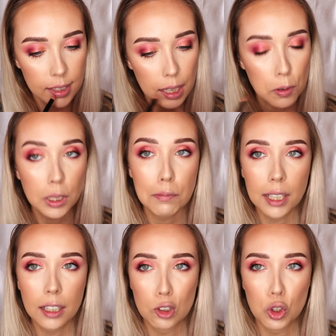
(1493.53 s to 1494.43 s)
And I'm only
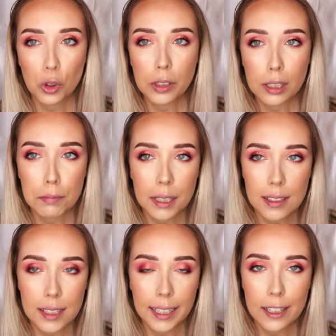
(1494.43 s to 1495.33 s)
being a troll here
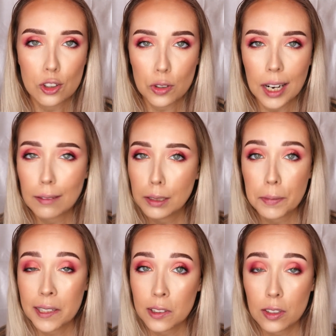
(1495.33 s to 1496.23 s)
because, like, I do have lip
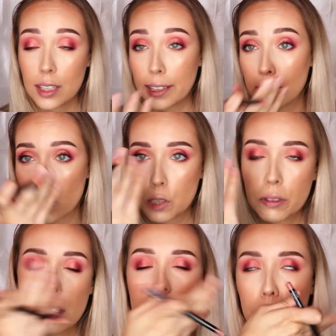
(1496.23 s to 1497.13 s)
pencils that, like,
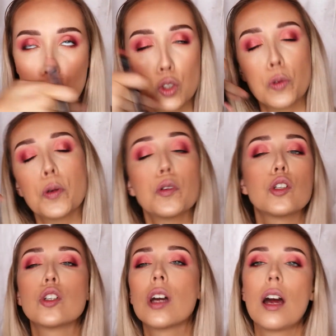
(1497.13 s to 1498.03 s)
genuinely, like,
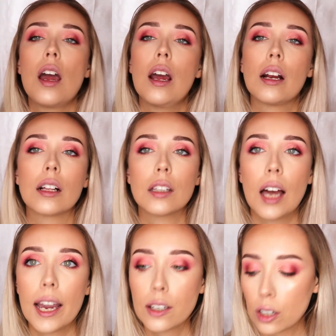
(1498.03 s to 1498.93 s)
shush,
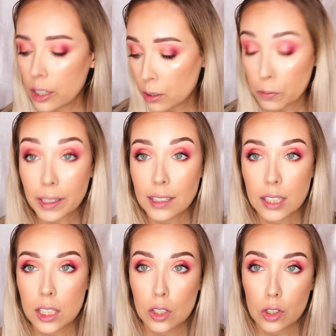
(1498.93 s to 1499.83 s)
glide on the way
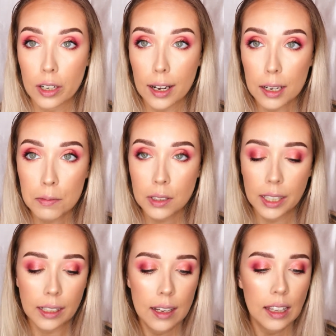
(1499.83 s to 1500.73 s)
this is described.
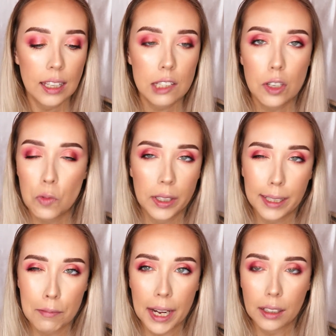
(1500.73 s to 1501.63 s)
Like, these feel more
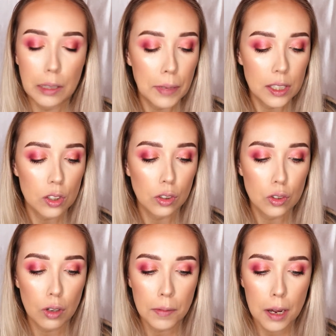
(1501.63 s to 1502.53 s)
like a MAC lip pencil.
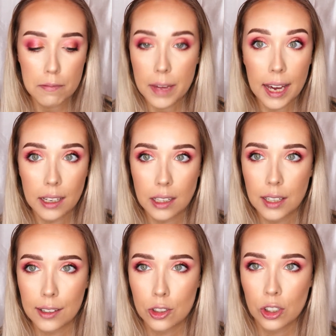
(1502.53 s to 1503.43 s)
So I'm not mad at the
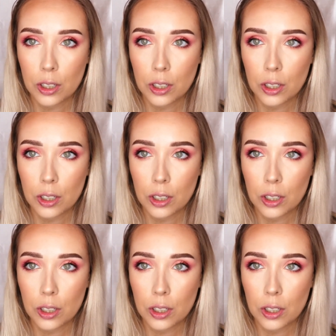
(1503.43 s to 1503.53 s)
texture.